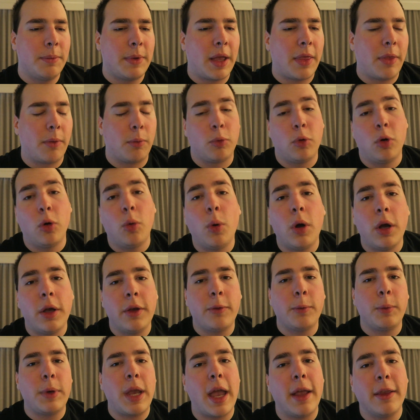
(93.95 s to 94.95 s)
Now, the rule
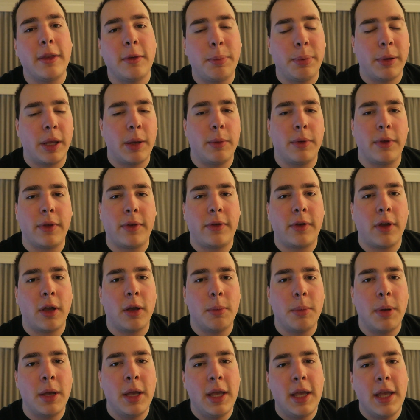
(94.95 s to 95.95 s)
was we had to play with a
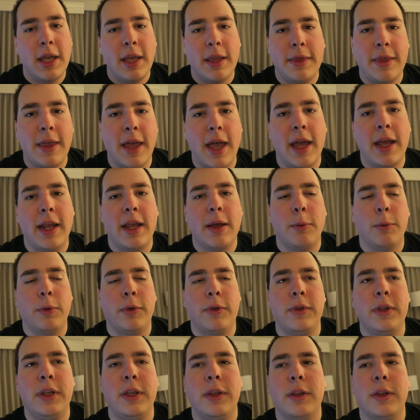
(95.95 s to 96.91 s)
sub that was